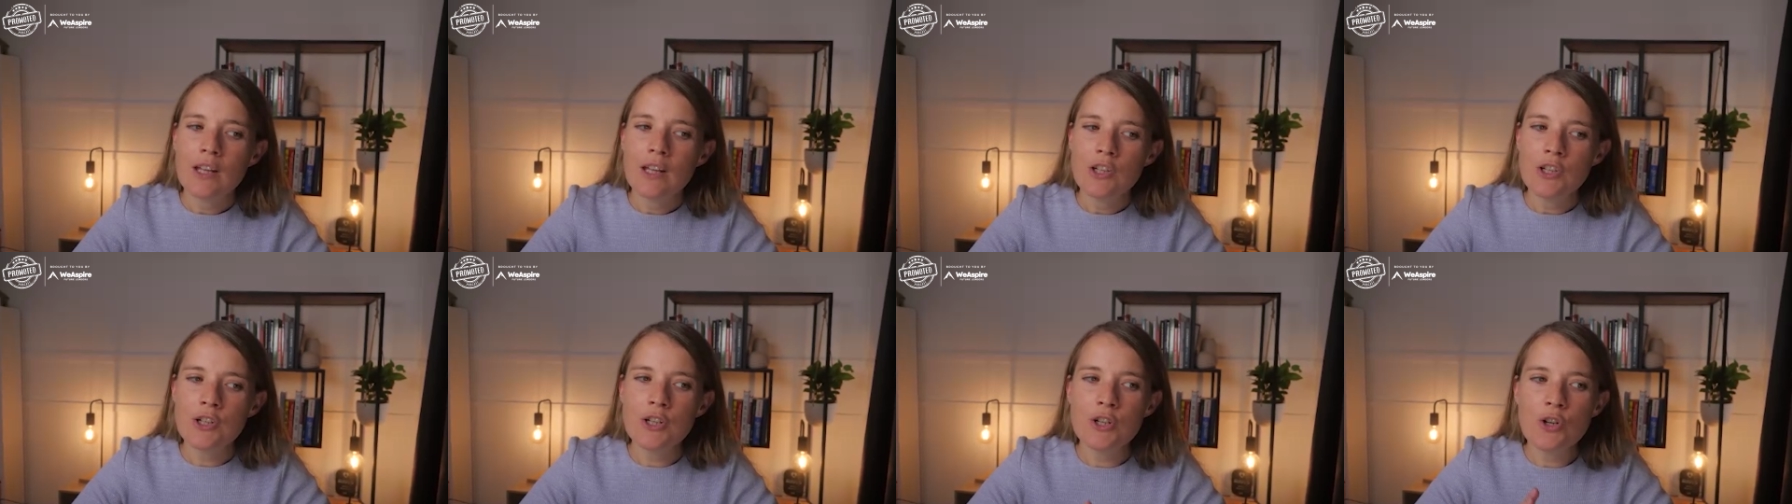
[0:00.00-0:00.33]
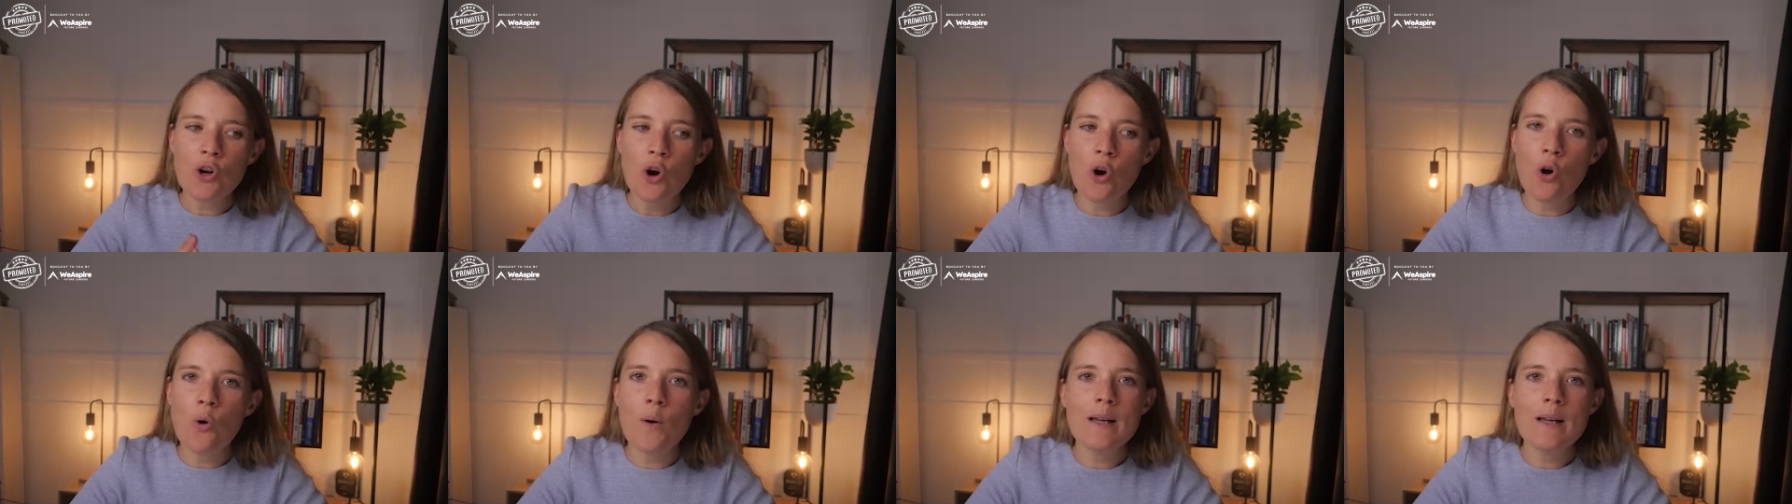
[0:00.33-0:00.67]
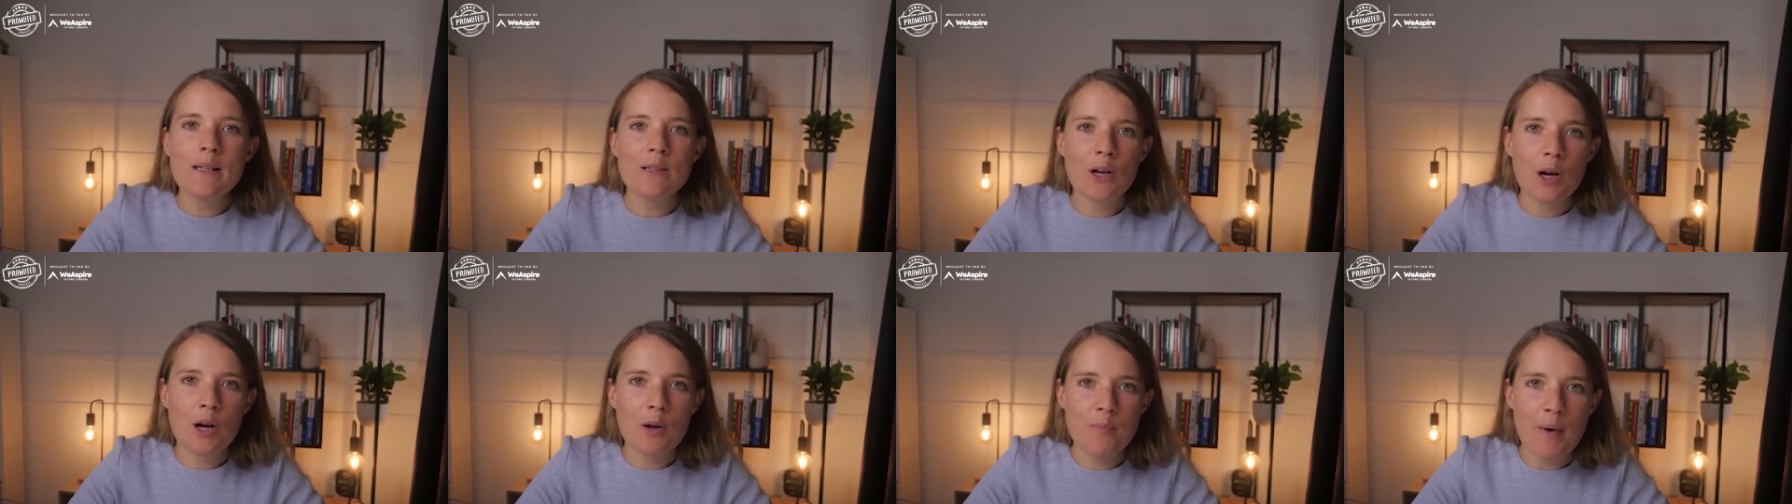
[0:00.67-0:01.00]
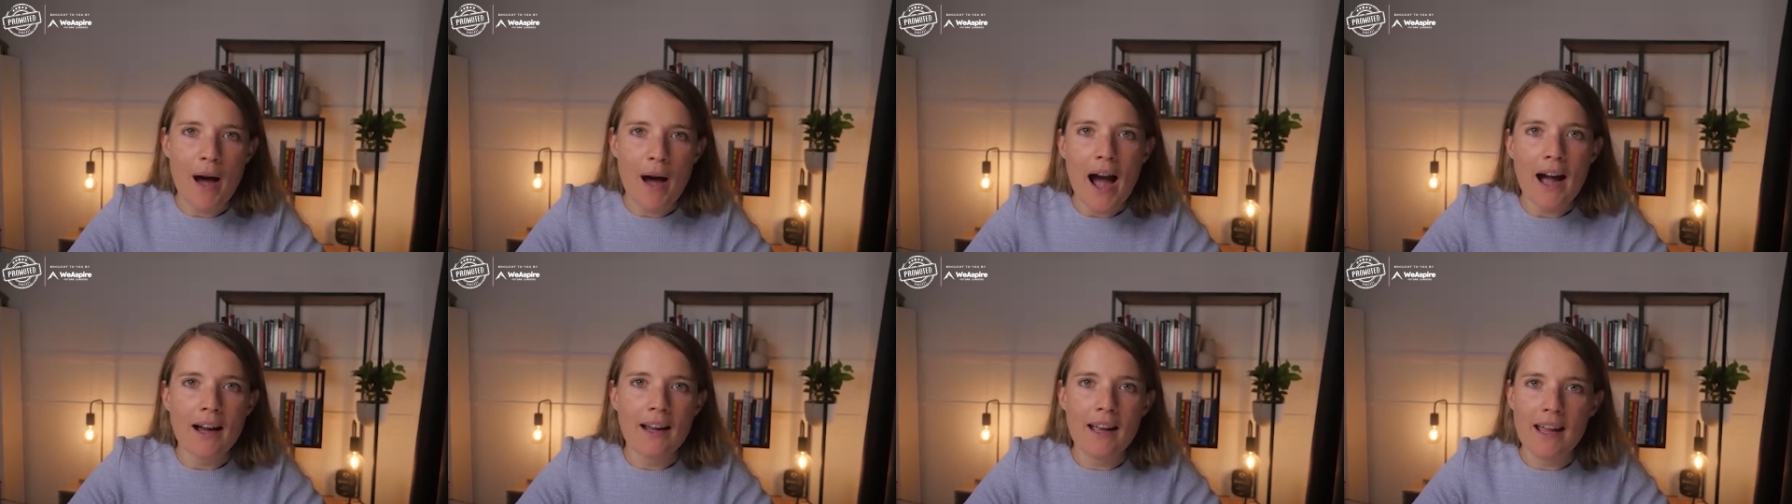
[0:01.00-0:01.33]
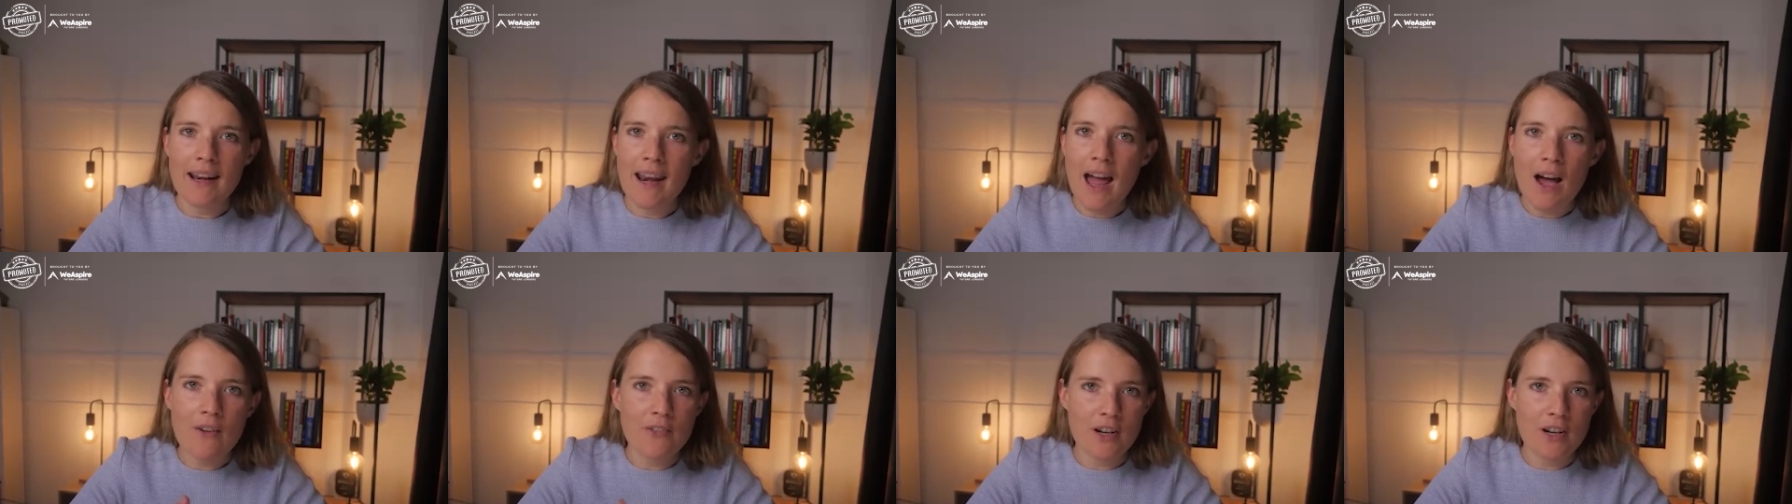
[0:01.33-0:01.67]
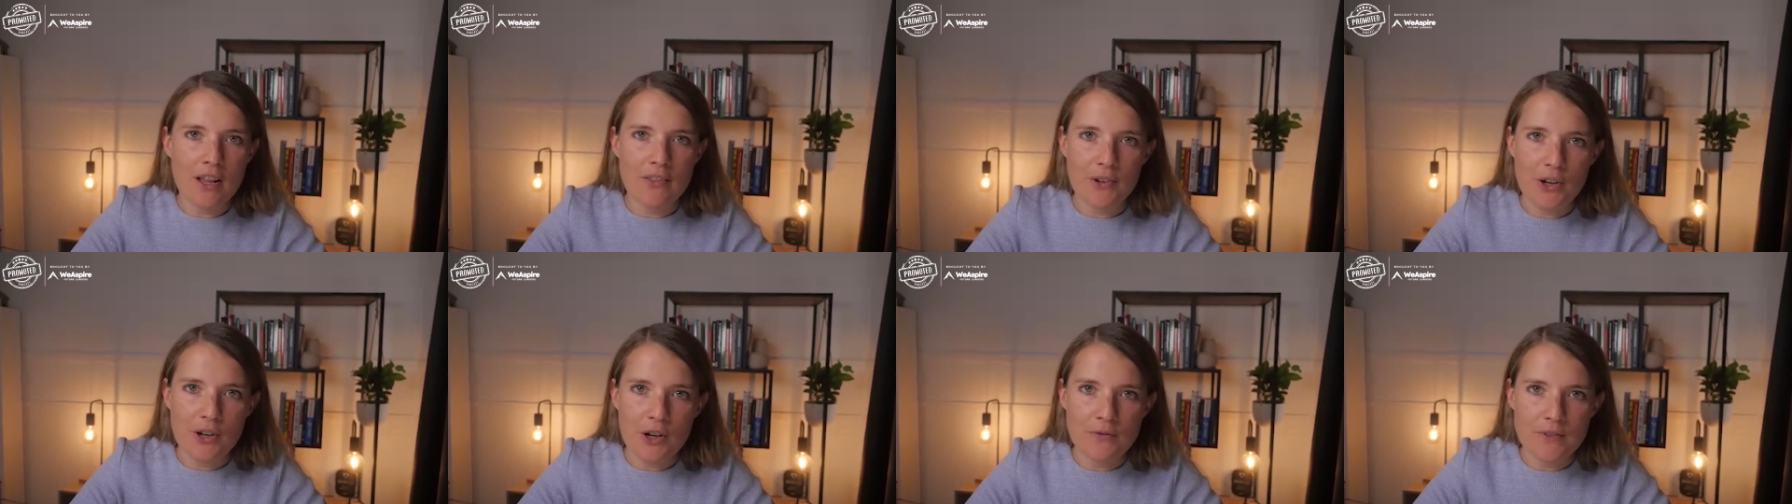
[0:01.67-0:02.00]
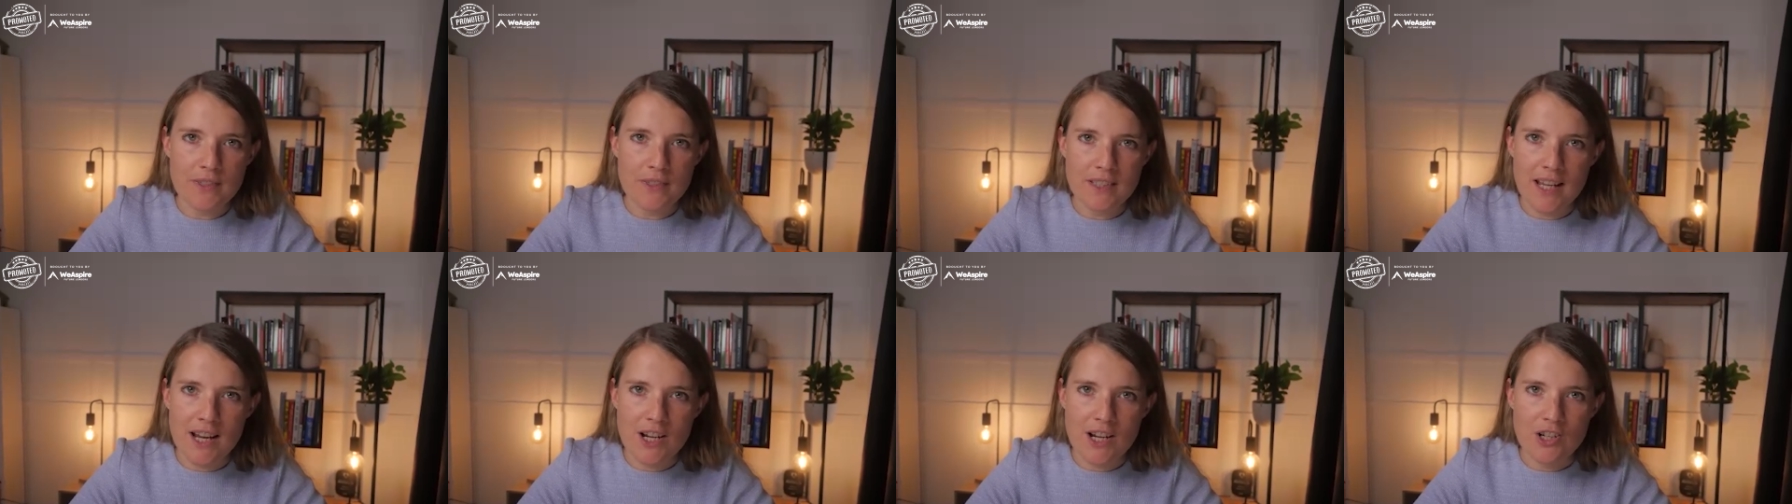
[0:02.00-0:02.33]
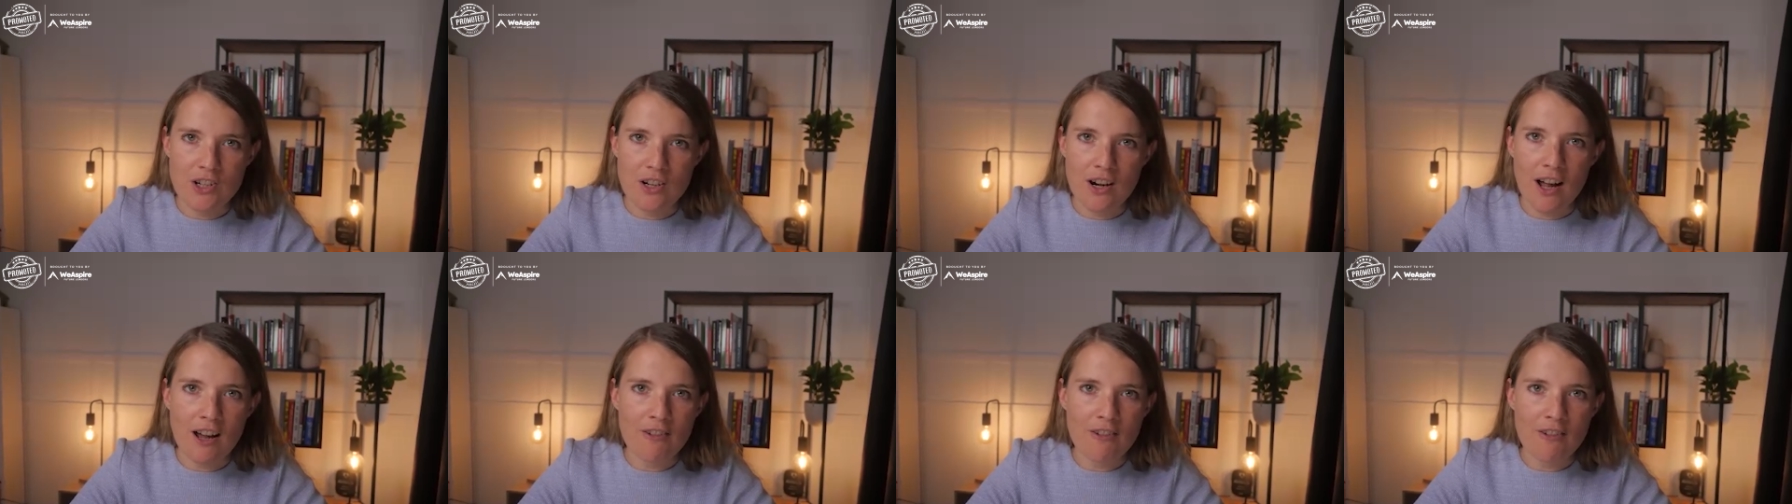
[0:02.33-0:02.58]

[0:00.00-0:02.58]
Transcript: you can always go back and have another conversation.